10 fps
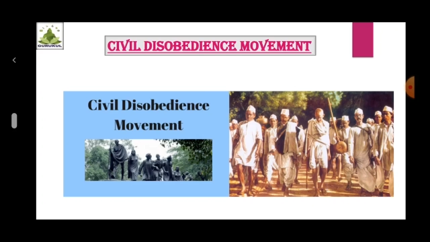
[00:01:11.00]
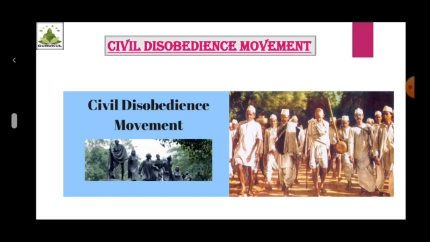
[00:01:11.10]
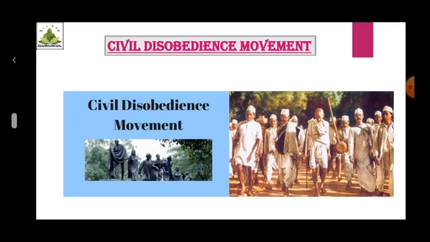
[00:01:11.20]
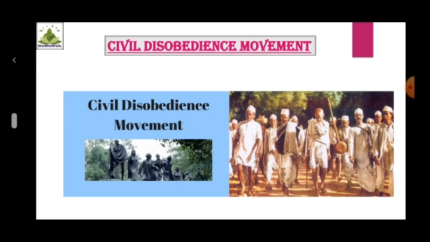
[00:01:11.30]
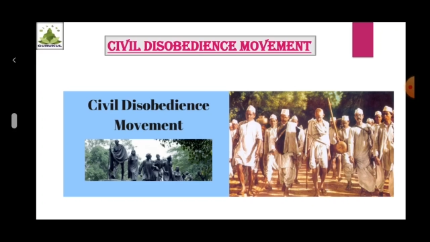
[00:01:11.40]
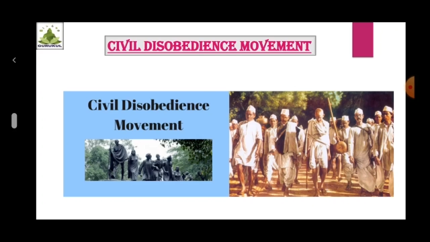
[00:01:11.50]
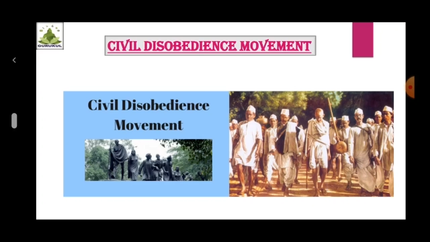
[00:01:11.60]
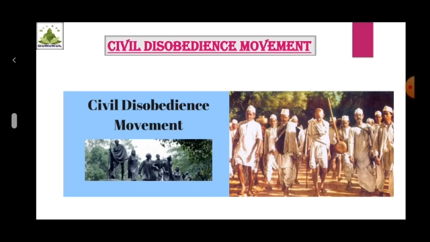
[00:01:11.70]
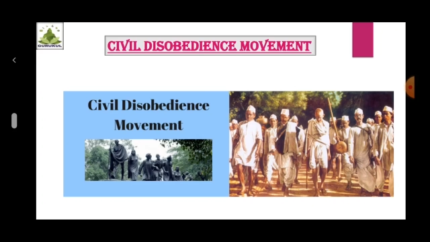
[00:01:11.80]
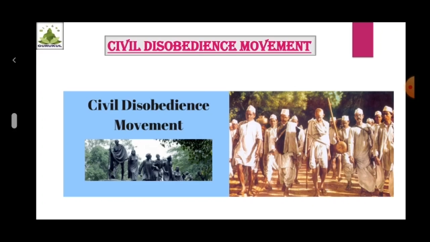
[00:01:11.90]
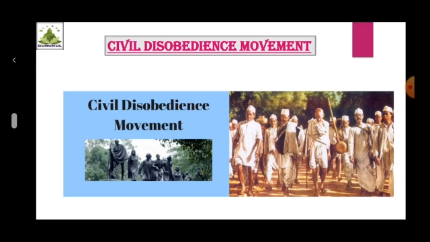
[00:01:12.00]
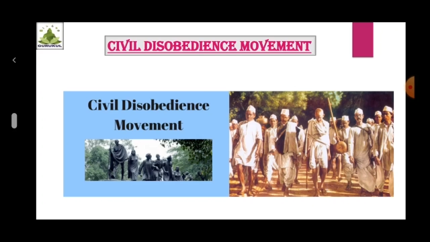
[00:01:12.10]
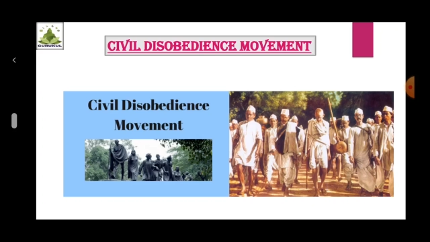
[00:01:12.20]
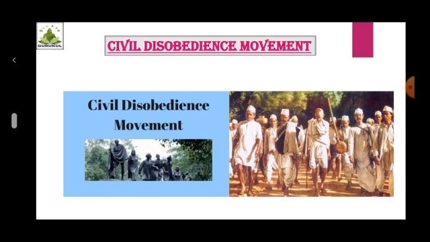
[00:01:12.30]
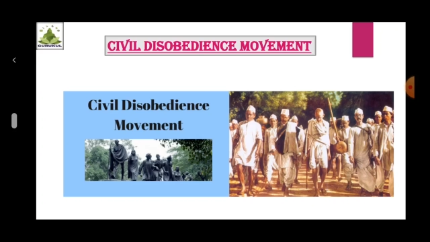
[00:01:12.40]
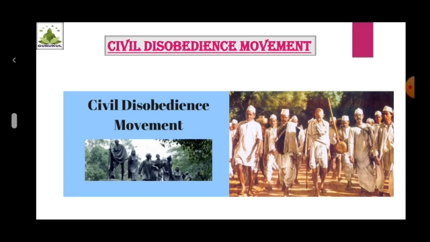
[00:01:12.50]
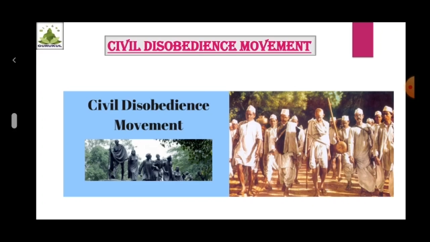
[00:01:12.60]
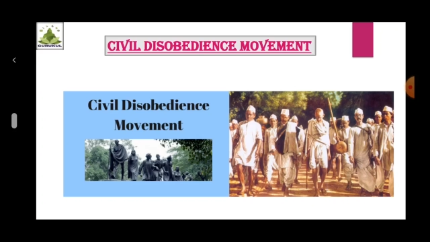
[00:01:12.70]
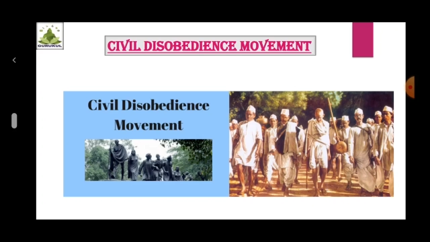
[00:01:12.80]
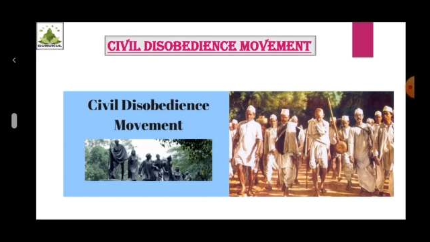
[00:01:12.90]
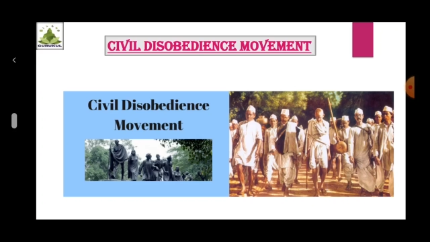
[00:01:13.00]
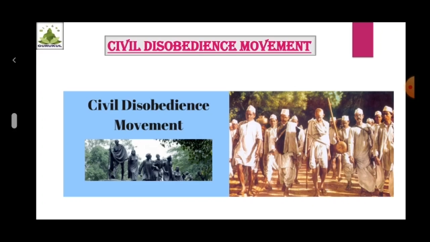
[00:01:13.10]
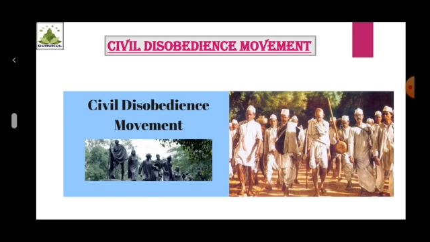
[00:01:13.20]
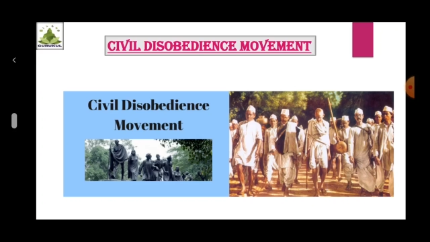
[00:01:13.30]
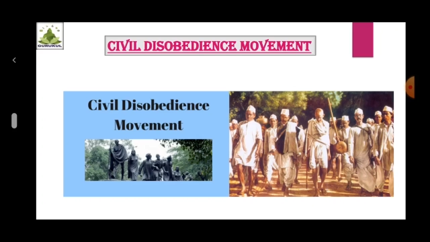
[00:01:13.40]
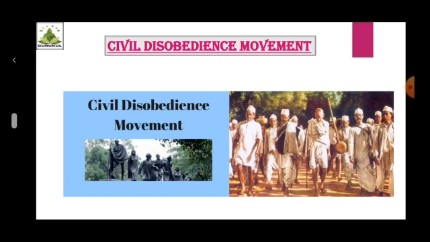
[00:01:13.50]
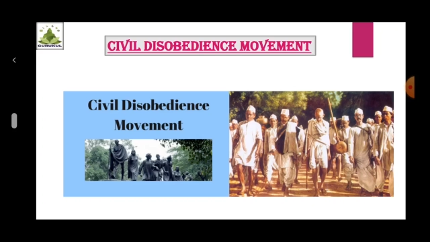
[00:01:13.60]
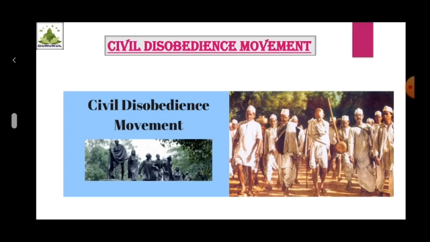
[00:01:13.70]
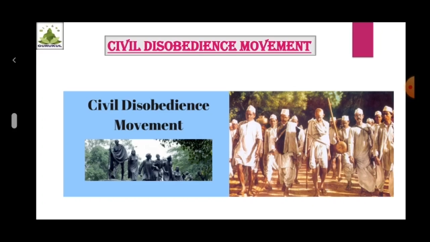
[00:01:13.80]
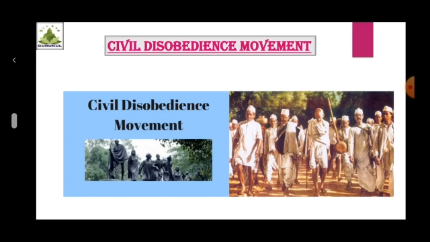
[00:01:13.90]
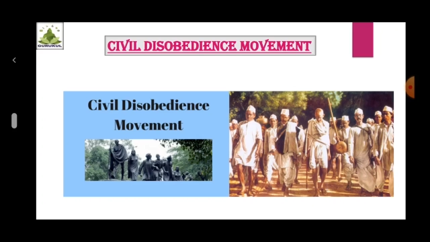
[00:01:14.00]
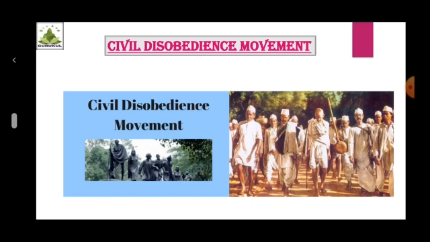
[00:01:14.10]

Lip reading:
(no speaker visible)